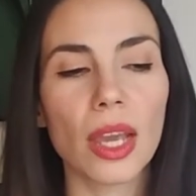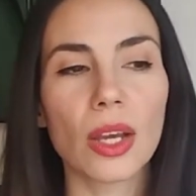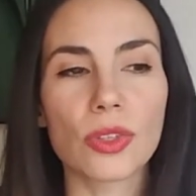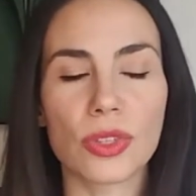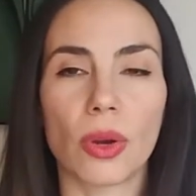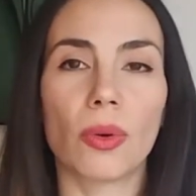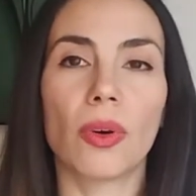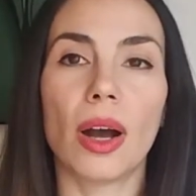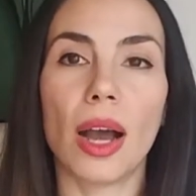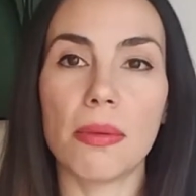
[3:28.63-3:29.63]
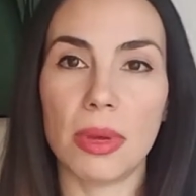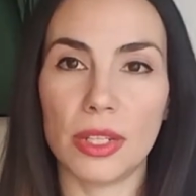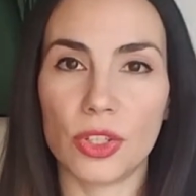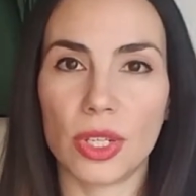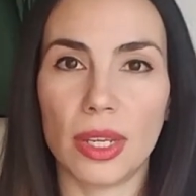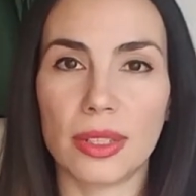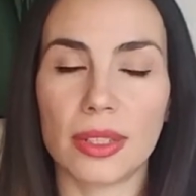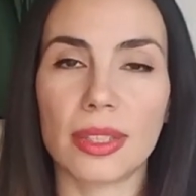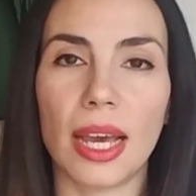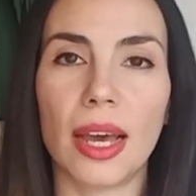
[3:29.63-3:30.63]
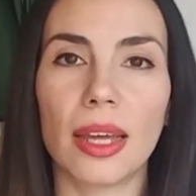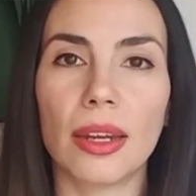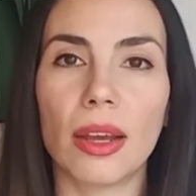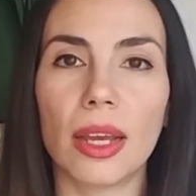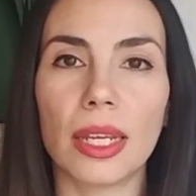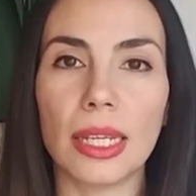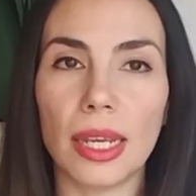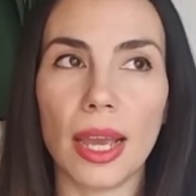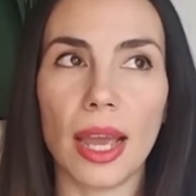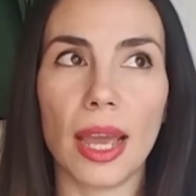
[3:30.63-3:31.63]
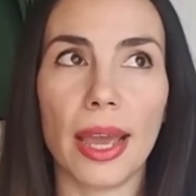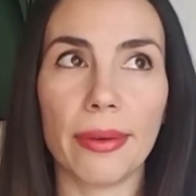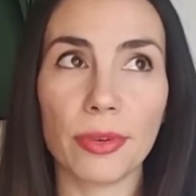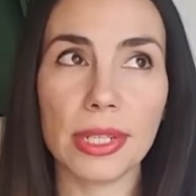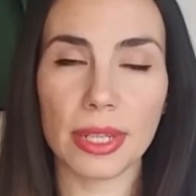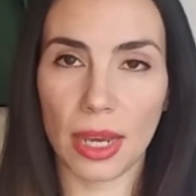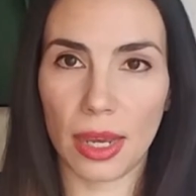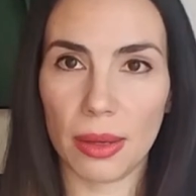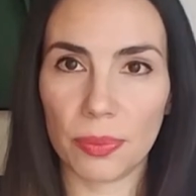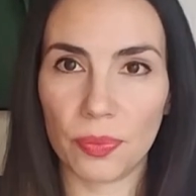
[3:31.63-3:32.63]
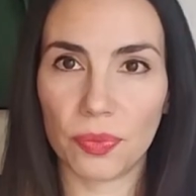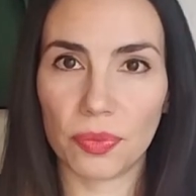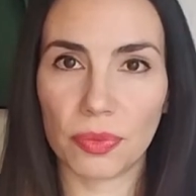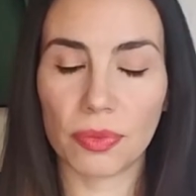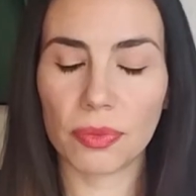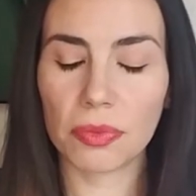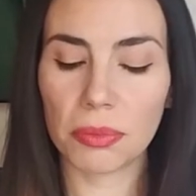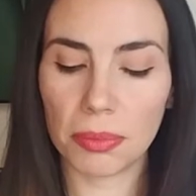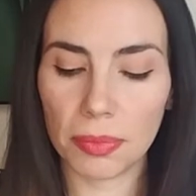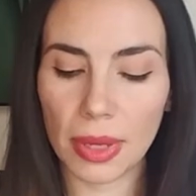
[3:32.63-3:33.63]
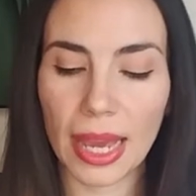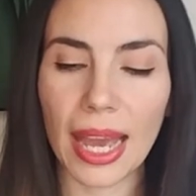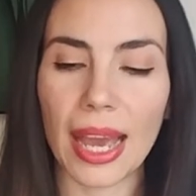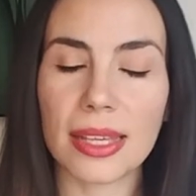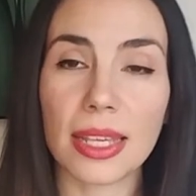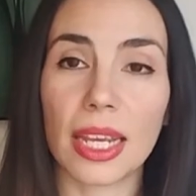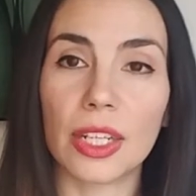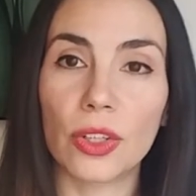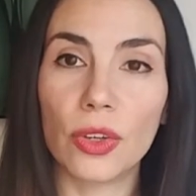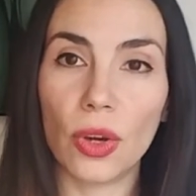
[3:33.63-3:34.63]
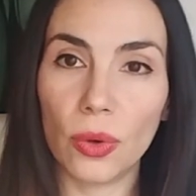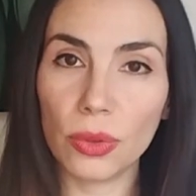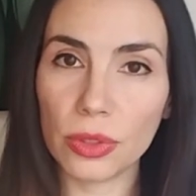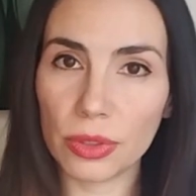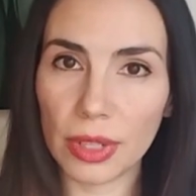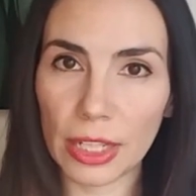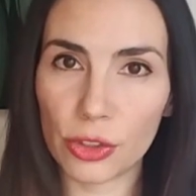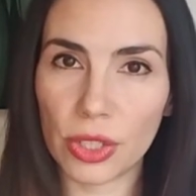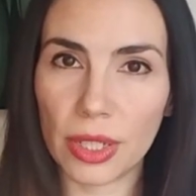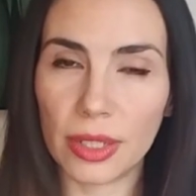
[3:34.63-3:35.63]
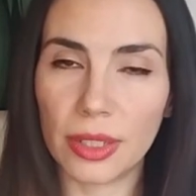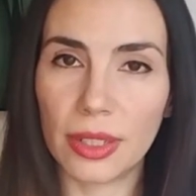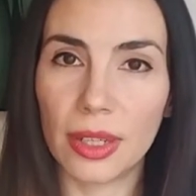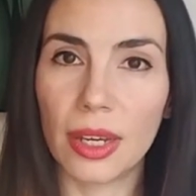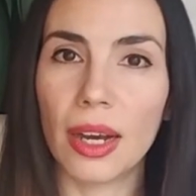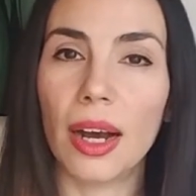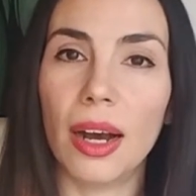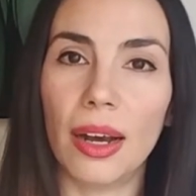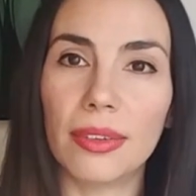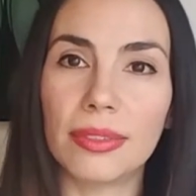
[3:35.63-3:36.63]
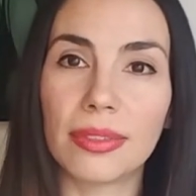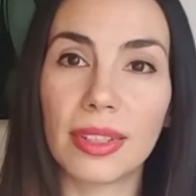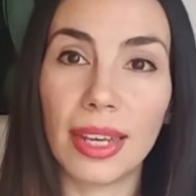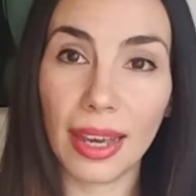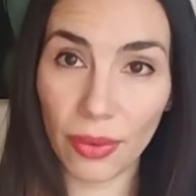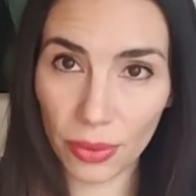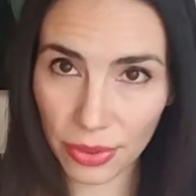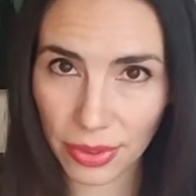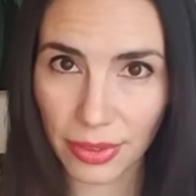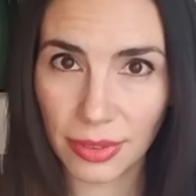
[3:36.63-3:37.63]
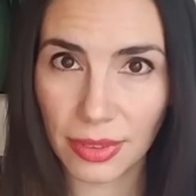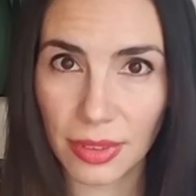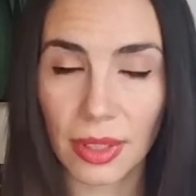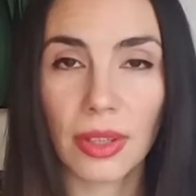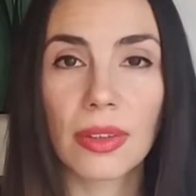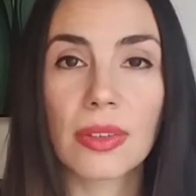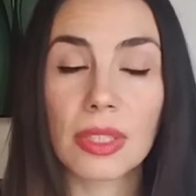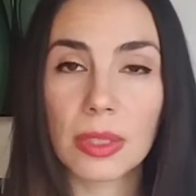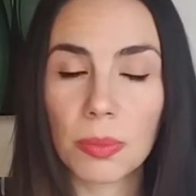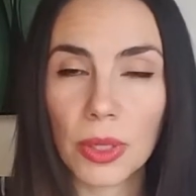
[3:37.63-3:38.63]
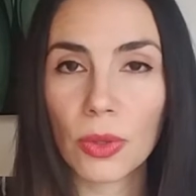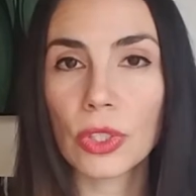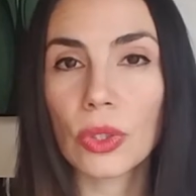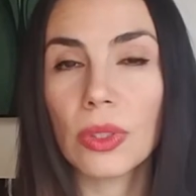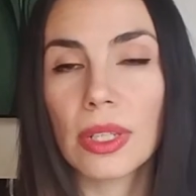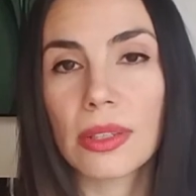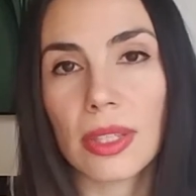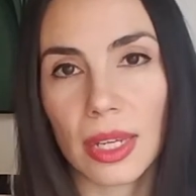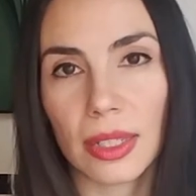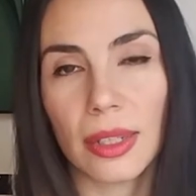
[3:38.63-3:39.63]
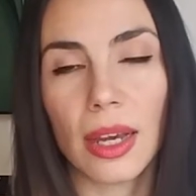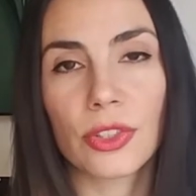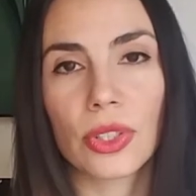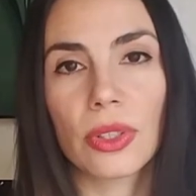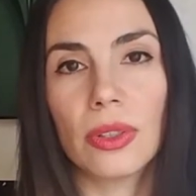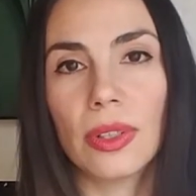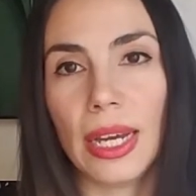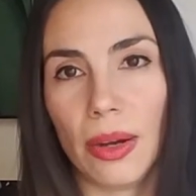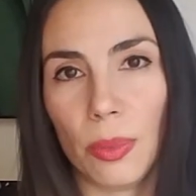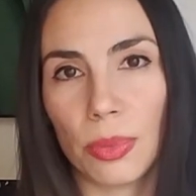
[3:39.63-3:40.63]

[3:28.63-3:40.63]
So I mentioned that every type has a known direction of health, spiritual and psychological health.